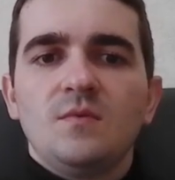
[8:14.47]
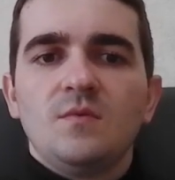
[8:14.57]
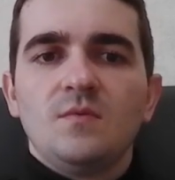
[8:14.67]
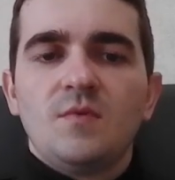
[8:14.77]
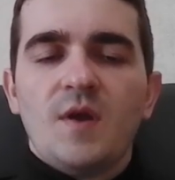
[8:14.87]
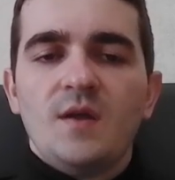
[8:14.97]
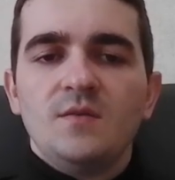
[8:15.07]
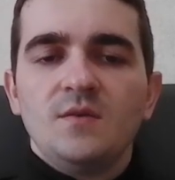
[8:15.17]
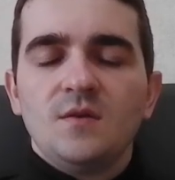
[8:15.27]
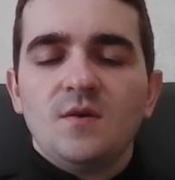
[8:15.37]
right?
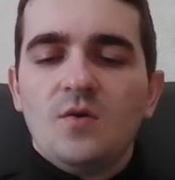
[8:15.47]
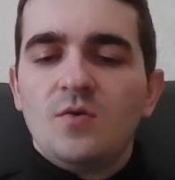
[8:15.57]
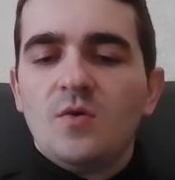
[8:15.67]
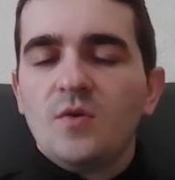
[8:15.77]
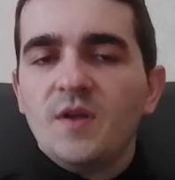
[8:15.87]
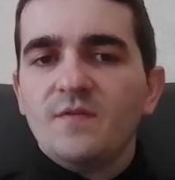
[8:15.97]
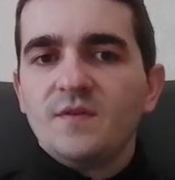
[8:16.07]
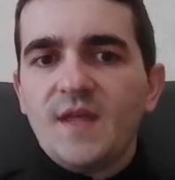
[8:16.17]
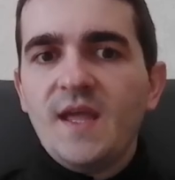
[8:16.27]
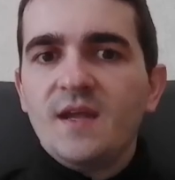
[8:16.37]
Or even
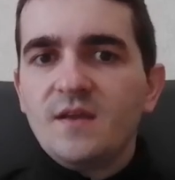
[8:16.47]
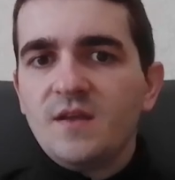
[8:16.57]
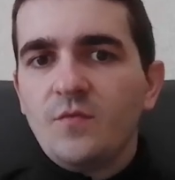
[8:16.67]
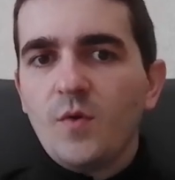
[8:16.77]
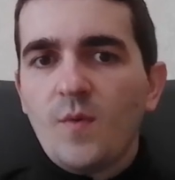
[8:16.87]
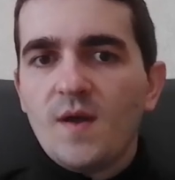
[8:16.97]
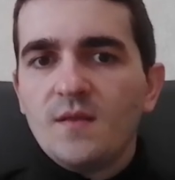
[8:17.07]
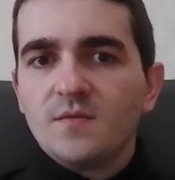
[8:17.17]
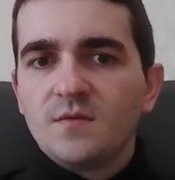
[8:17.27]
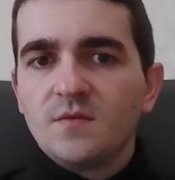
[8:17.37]
take if we
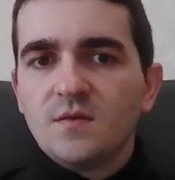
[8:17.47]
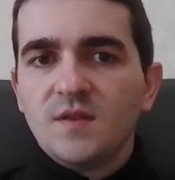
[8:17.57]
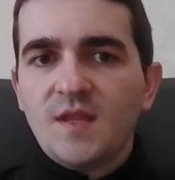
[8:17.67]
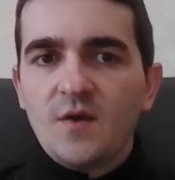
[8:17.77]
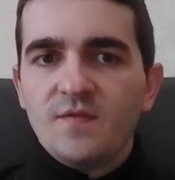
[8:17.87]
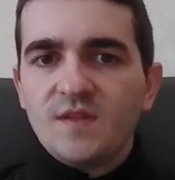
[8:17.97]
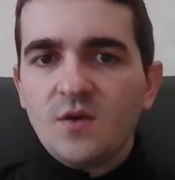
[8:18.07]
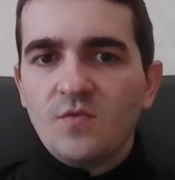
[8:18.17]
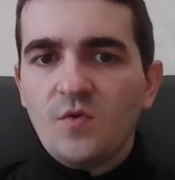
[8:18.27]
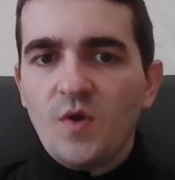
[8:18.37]
want. Now, if we take
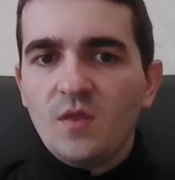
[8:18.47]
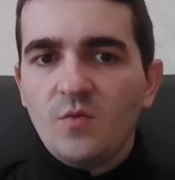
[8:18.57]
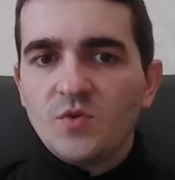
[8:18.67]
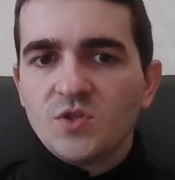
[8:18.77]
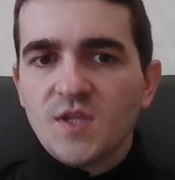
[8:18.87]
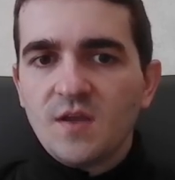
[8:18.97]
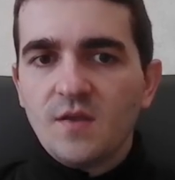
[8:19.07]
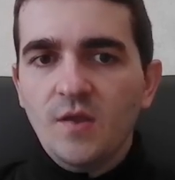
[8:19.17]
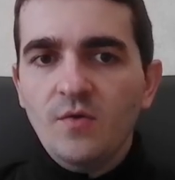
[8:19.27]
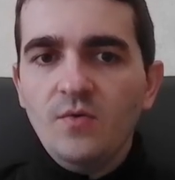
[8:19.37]
with a queen, we just take
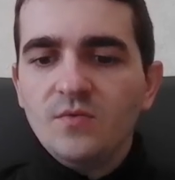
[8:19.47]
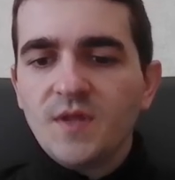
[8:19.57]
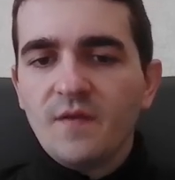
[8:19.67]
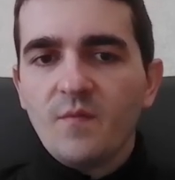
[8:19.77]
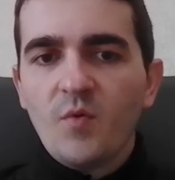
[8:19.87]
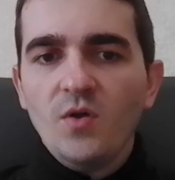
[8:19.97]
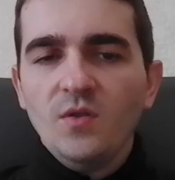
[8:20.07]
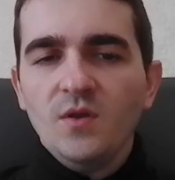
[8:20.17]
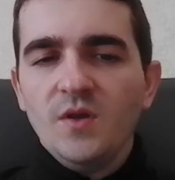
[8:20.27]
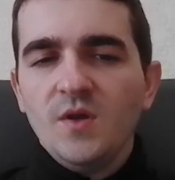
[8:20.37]
here, take the pawn.
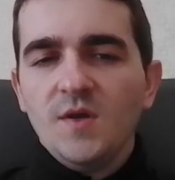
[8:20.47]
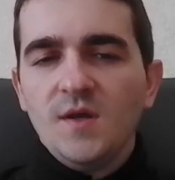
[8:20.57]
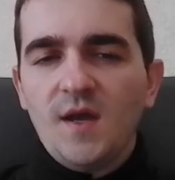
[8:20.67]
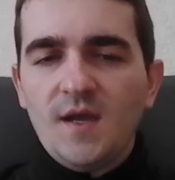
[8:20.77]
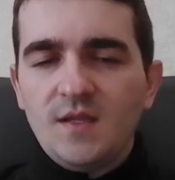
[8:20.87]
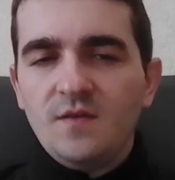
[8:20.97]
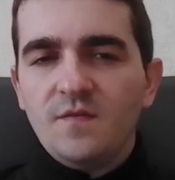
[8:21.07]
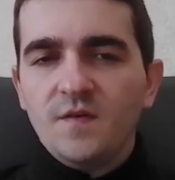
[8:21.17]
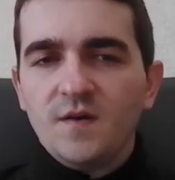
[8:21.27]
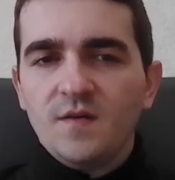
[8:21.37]
And
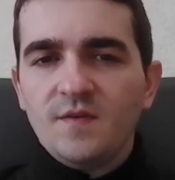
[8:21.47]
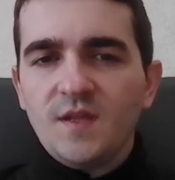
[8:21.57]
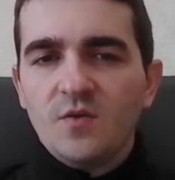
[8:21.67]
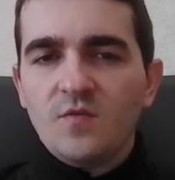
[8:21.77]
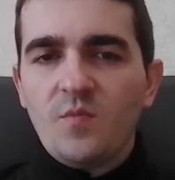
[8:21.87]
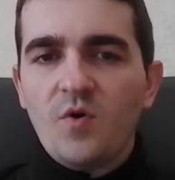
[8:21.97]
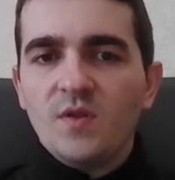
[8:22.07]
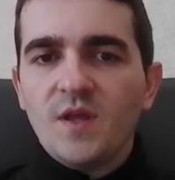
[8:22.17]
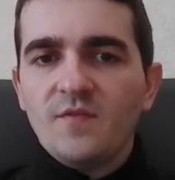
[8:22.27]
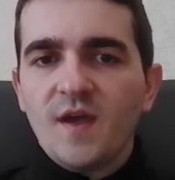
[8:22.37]
if we take with a
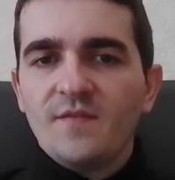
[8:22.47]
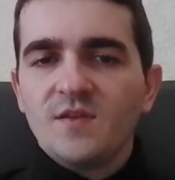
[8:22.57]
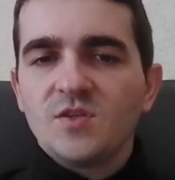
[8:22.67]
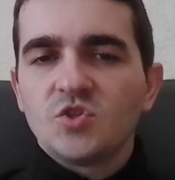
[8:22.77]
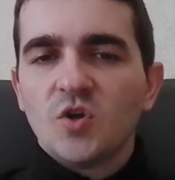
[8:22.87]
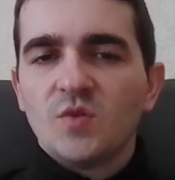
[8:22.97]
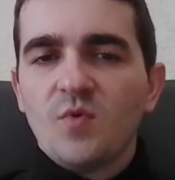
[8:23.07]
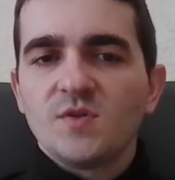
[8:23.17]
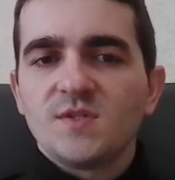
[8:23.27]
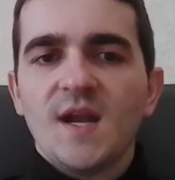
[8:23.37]
pawn, now we have a destroyed
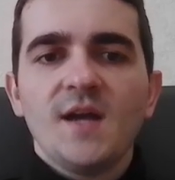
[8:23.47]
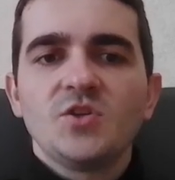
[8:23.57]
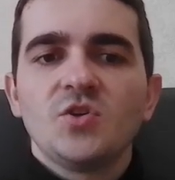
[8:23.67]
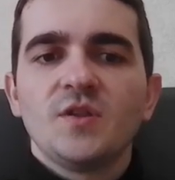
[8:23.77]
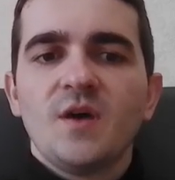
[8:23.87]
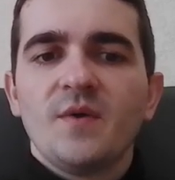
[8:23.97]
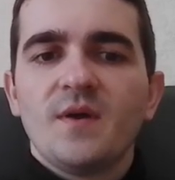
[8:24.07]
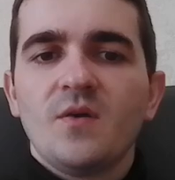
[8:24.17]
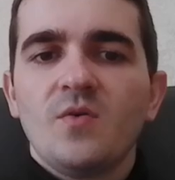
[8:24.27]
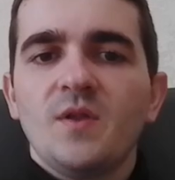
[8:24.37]
pawn structure, and now we
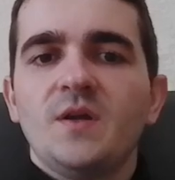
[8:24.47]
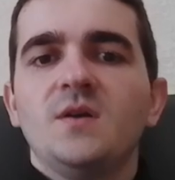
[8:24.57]
can go like